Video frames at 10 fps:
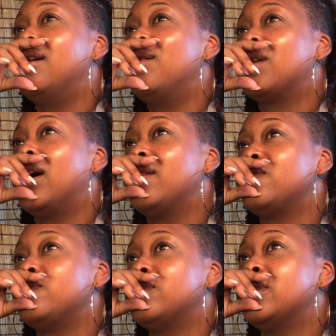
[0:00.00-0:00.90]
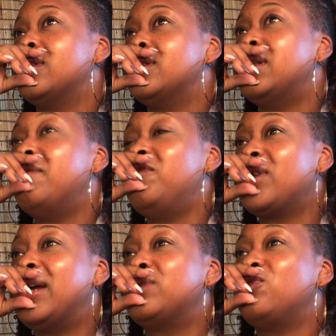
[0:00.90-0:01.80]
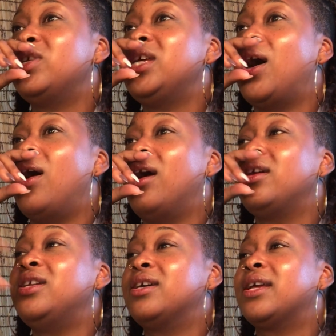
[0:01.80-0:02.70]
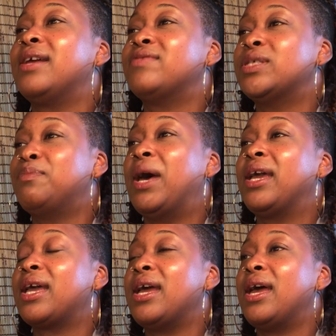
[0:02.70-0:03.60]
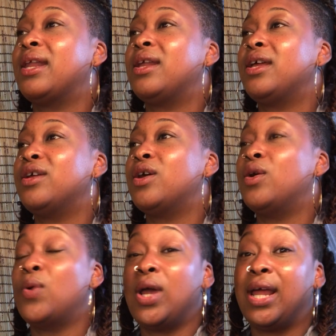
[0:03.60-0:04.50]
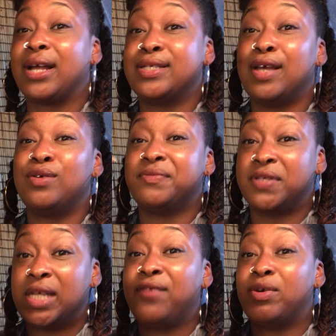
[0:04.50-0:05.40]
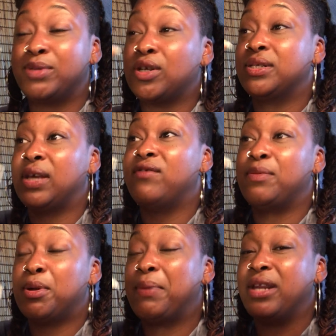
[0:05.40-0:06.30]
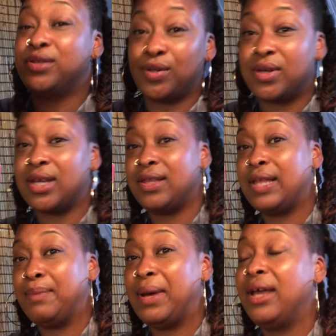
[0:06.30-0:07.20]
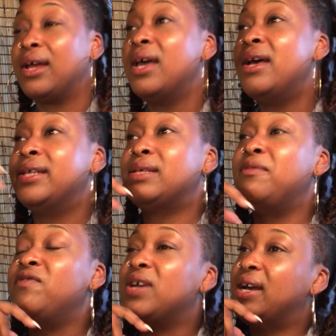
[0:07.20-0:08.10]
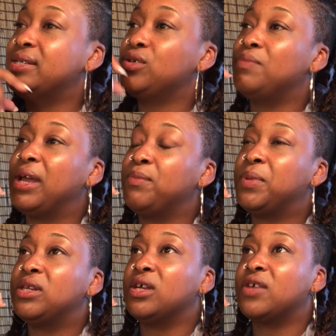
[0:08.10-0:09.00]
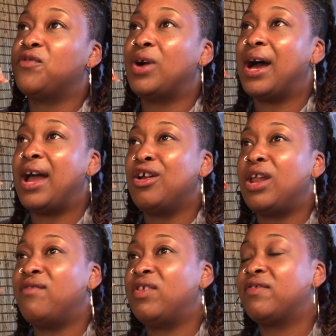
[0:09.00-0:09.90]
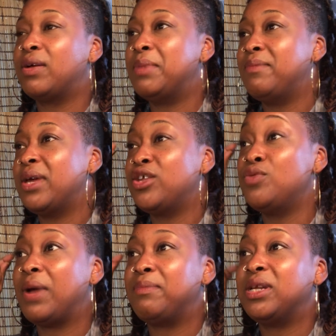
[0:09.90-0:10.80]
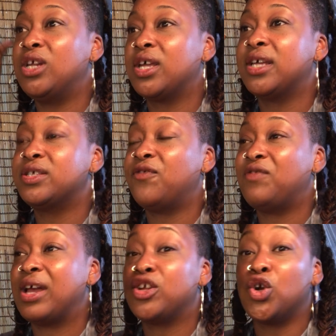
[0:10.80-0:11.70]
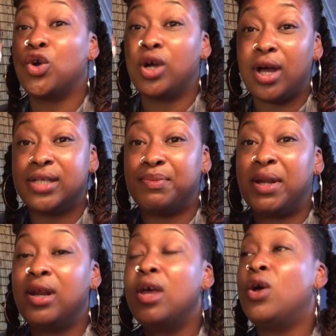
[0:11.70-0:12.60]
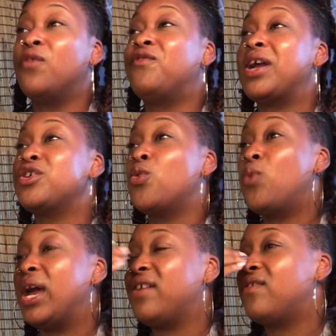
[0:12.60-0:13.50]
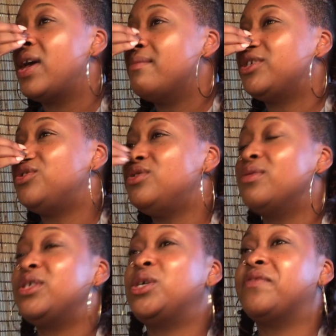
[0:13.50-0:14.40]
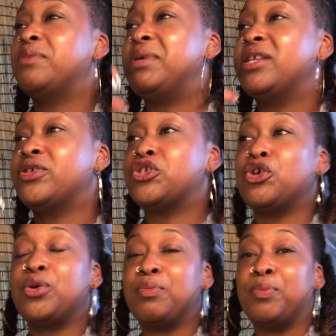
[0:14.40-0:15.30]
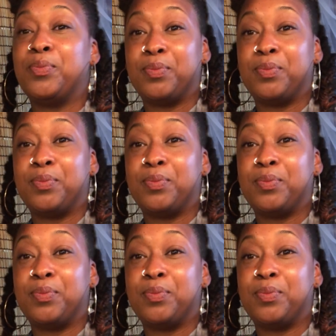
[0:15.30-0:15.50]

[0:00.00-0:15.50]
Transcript: okay. Some of you guys really are looking at this bike and, you know, like I said, you have to save up, start saving up your pennies so you can get that bike. Some of you guys, you might be looking for a higher level of commitment. You might be looking to find your husband or find your wife, but you know that you have to be in a certain